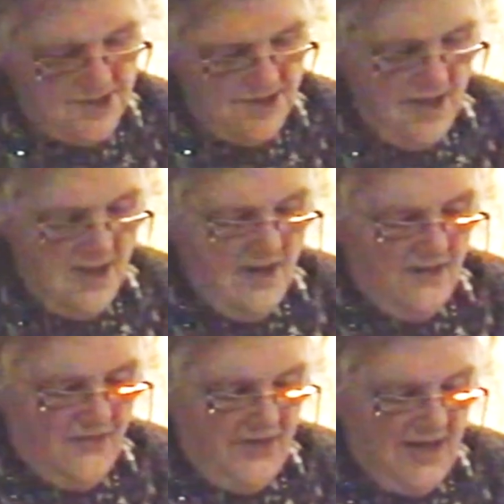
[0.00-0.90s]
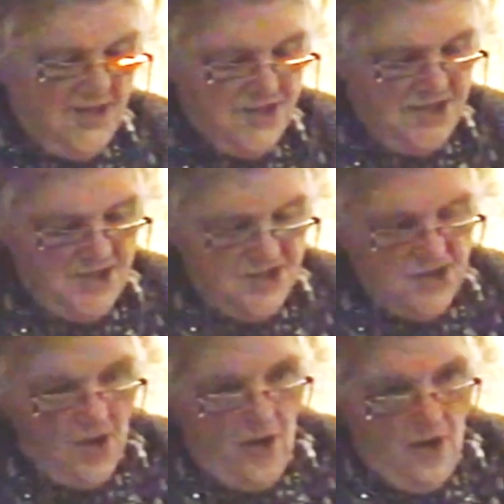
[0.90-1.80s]
is they
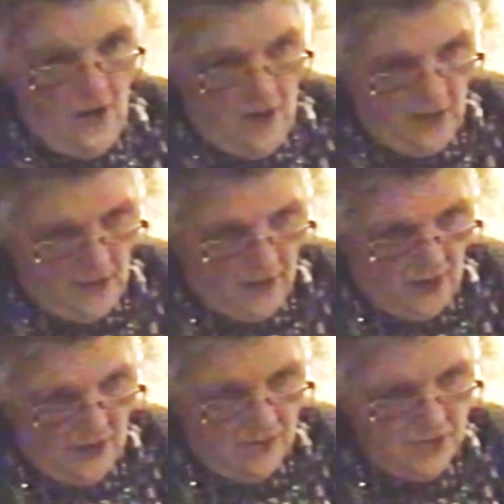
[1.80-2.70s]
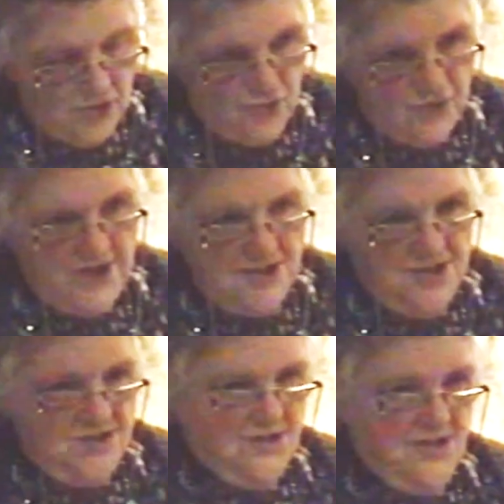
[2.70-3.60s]
assist all who
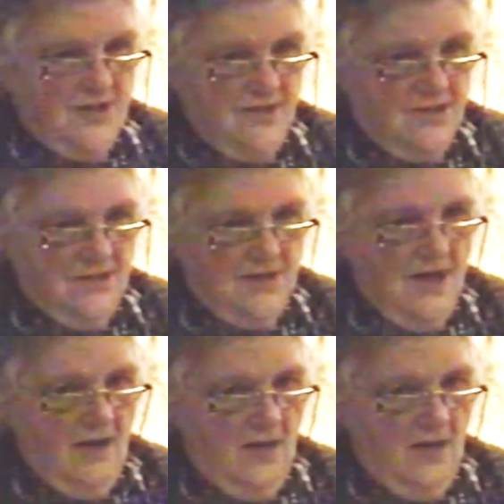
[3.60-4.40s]
need sustenance and